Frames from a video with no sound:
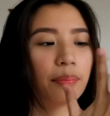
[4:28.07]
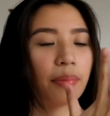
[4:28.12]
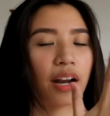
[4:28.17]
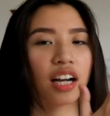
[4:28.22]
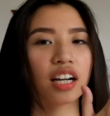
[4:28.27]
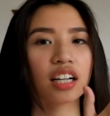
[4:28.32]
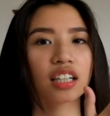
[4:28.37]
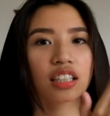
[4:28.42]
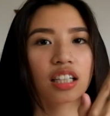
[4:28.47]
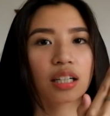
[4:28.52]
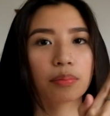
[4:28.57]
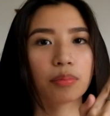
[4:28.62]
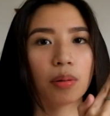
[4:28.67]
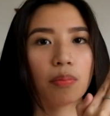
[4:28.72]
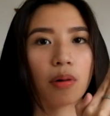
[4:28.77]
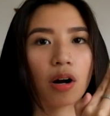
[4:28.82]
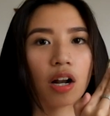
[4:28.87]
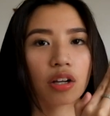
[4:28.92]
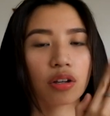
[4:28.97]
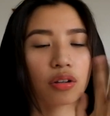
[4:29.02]
Parang
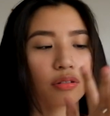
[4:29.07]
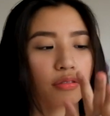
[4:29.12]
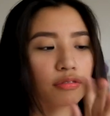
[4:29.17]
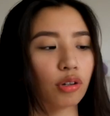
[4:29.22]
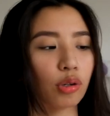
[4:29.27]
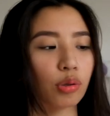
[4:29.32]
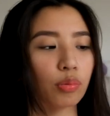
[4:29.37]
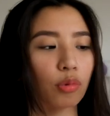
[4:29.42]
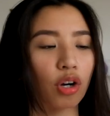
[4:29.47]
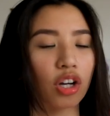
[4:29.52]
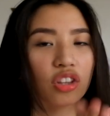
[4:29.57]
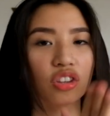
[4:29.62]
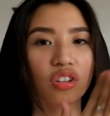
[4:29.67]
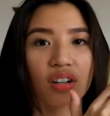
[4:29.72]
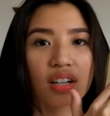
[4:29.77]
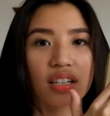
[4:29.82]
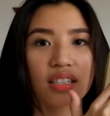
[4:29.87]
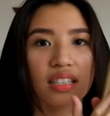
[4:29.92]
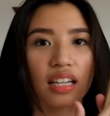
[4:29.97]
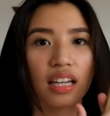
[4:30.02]
magbabulk yung phone mo.
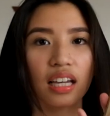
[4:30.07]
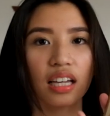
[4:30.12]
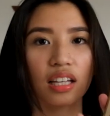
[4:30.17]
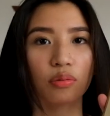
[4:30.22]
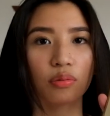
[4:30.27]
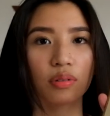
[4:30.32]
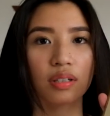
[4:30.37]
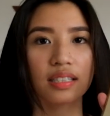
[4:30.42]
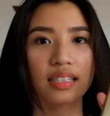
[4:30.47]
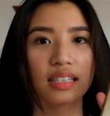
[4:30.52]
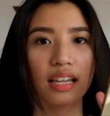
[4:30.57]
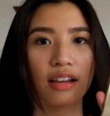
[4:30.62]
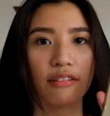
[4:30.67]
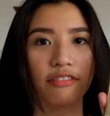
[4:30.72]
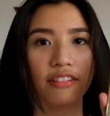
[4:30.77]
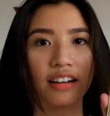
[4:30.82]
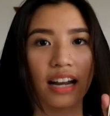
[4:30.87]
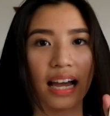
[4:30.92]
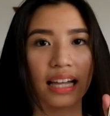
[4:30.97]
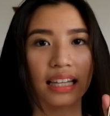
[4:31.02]
Ito kasi, it will stay
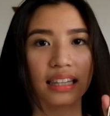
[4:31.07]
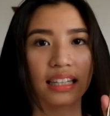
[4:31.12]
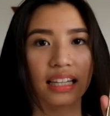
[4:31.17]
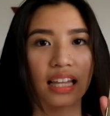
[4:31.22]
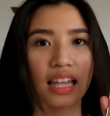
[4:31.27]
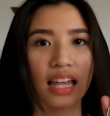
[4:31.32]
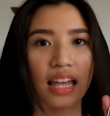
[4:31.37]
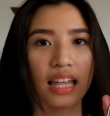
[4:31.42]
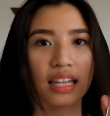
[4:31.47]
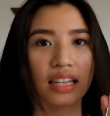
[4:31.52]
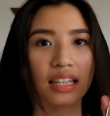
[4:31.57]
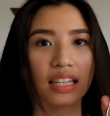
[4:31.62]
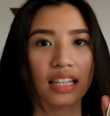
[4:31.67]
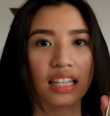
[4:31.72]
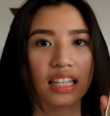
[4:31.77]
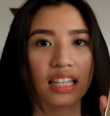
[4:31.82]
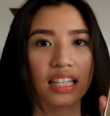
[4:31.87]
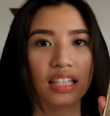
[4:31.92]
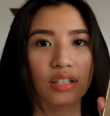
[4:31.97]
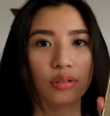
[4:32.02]
flat and
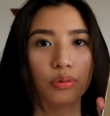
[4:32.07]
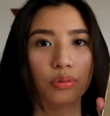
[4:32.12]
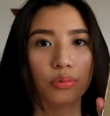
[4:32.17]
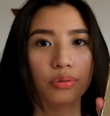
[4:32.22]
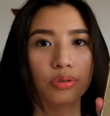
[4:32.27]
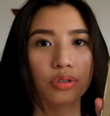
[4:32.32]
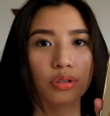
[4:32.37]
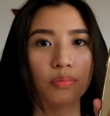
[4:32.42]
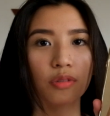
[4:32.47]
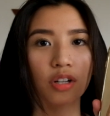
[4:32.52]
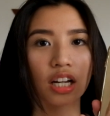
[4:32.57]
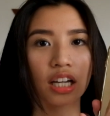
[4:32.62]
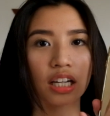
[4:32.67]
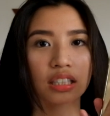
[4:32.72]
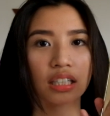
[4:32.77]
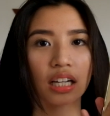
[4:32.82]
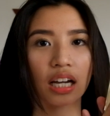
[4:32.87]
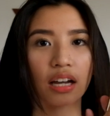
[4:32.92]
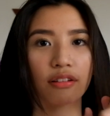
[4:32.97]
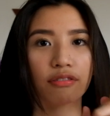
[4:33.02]
iusog mo lang
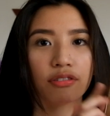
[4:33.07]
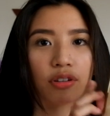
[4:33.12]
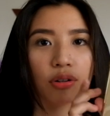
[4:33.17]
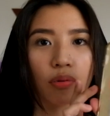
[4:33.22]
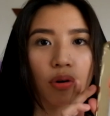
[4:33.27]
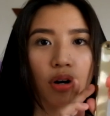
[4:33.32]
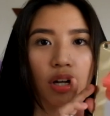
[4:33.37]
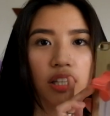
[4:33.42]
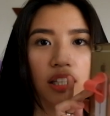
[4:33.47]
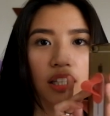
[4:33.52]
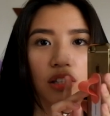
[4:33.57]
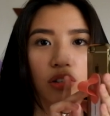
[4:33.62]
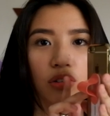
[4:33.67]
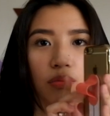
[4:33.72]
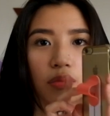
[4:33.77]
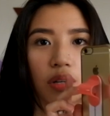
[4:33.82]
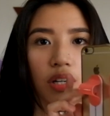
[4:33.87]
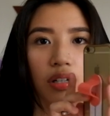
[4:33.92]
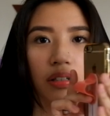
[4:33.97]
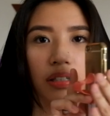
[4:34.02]
siya if you want it
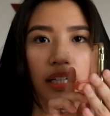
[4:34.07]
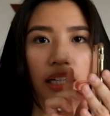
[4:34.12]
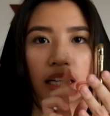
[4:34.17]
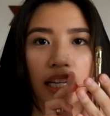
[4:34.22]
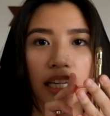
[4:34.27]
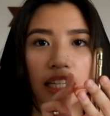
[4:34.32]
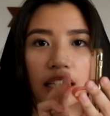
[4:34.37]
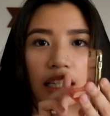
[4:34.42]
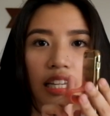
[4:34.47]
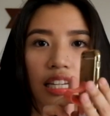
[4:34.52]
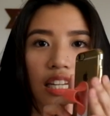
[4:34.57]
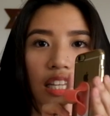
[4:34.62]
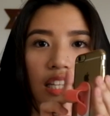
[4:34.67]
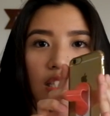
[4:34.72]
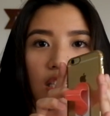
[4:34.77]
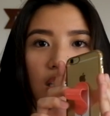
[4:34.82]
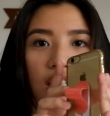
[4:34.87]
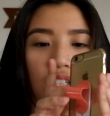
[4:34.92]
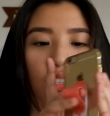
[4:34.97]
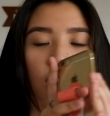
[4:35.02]
to be a ring. And then,
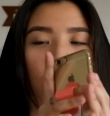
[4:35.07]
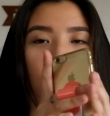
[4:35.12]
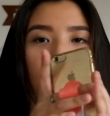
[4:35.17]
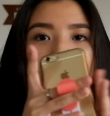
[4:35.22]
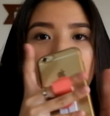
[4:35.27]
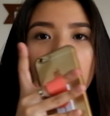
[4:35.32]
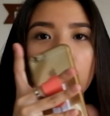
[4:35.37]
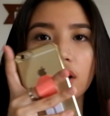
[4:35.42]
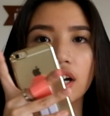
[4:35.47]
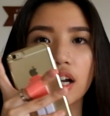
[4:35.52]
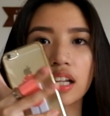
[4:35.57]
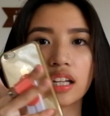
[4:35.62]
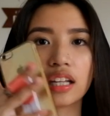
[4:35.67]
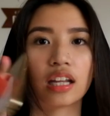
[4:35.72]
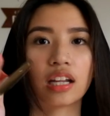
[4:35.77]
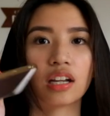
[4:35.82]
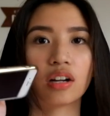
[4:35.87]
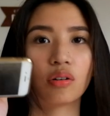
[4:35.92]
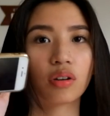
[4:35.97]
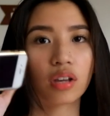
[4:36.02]
insert your finger and
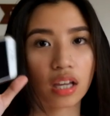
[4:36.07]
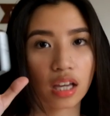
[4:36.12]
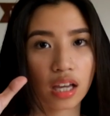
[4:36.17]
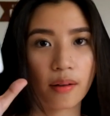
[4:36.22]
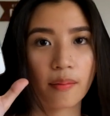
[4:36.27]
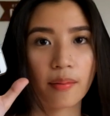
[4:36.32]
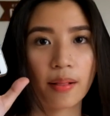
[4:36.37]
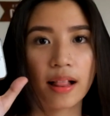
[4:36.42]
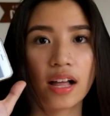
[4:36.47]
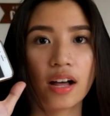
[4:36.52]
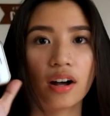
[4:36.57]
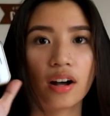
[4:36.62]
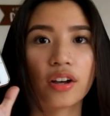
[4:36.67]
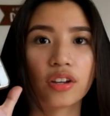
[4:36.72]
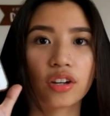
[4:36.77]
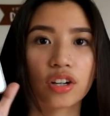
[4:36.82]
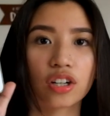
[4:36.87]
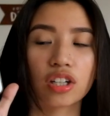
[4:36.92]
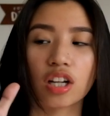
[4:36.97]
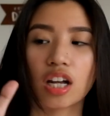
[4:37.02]
then, okay,
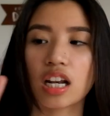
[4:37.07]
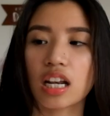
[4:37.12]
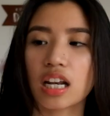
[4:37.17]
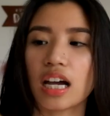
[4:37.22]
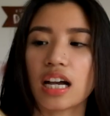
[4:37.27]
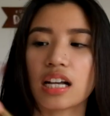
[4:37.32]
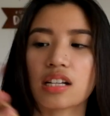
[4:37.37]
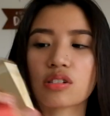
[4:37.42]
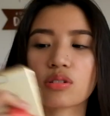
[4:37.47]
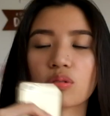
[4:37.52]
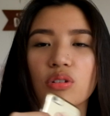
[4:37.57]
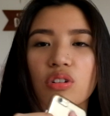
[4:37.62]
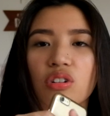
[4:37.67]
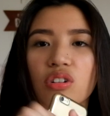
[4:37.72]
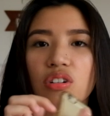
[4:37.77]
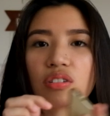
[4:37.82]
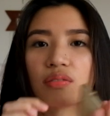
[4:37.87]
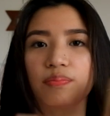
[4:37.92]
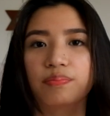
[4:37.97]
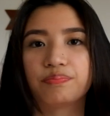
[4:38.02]
you're done na. So,
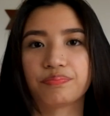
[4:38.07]
yun.